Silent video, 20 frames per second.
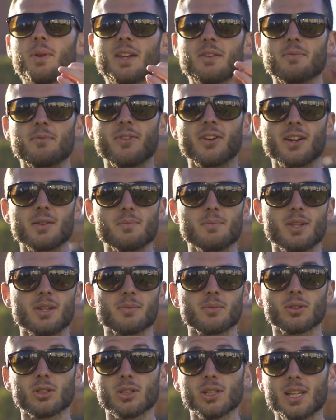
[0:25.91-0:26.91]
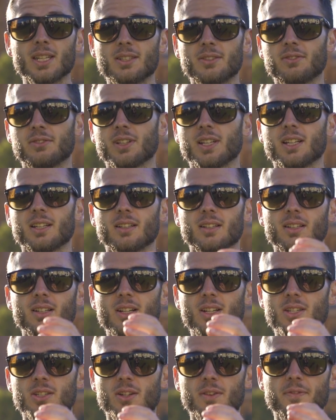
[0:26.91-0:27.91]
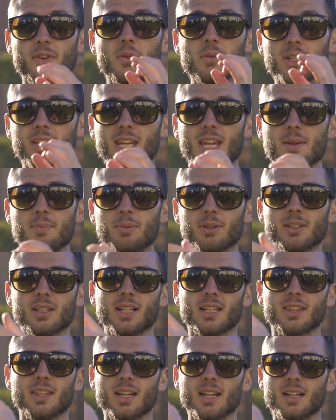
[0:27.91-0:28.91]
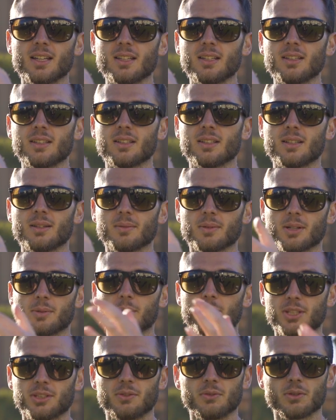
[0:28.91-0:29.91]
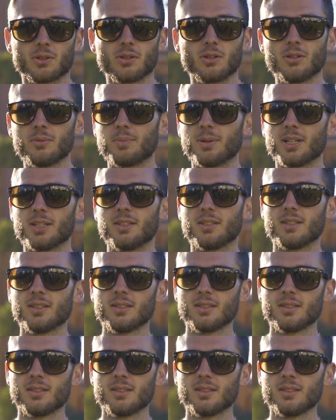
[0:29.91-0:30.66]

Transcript: we have very minimal lens flare. So if I want to keep it like that, I'm going to press the record button.